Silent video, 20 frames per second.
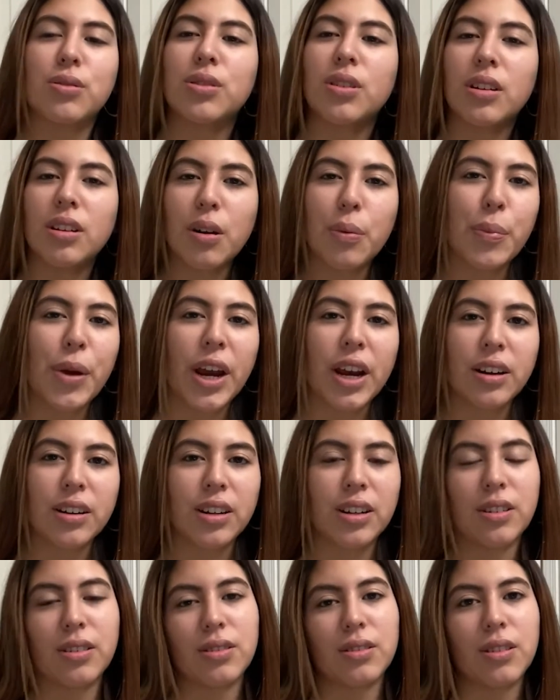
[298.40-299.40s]
start
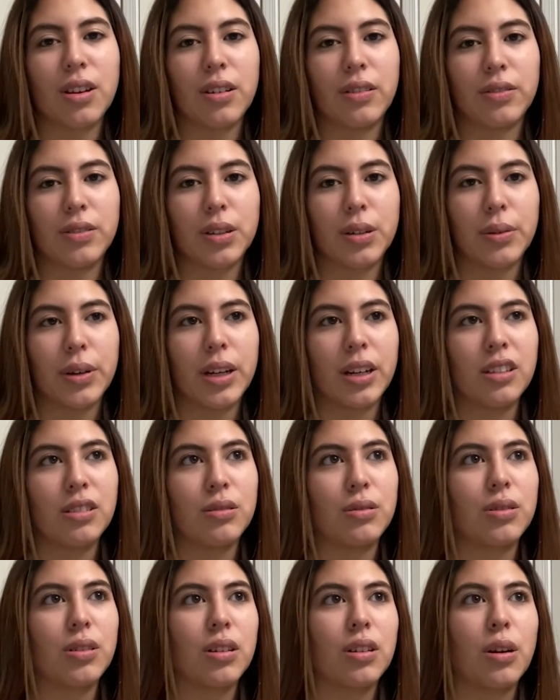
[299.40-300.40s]
comparing yourself to it,
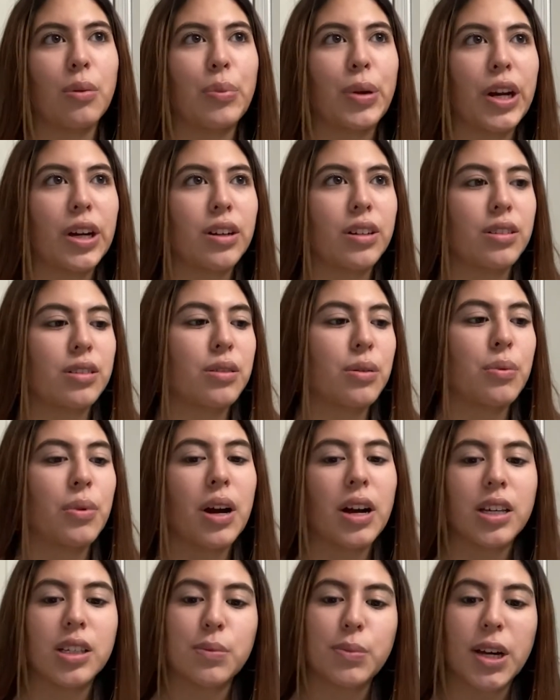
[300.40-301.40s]
and you start comparing to,
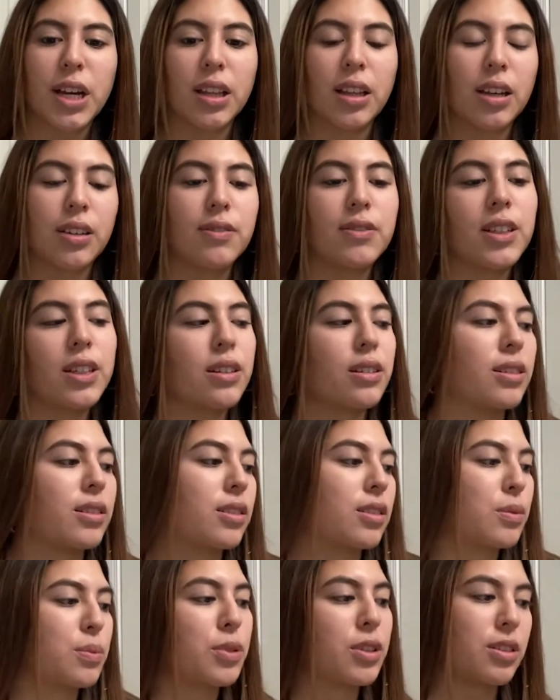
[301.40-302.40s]
why is my life here
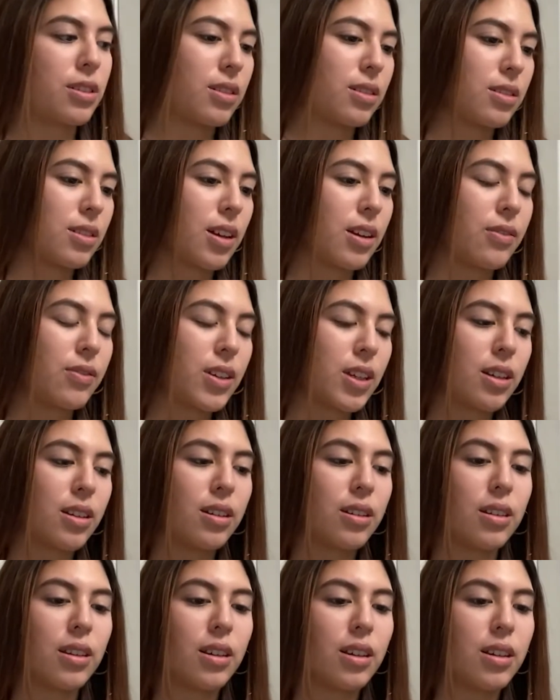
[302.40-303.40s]
and this person's life
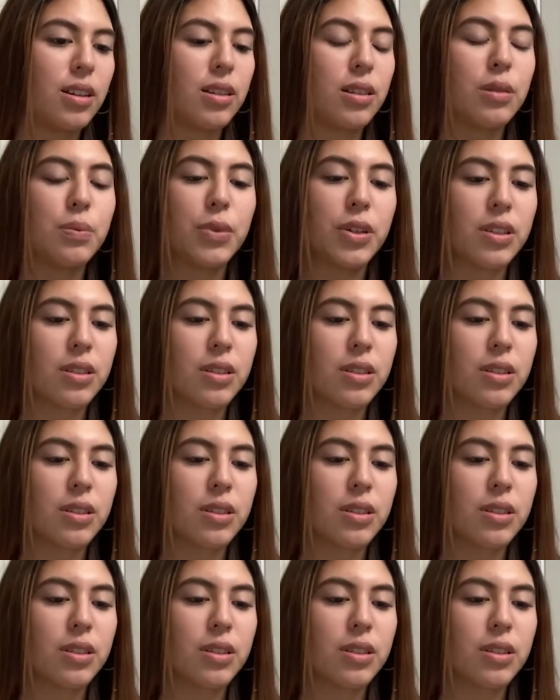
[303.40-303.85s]
here and this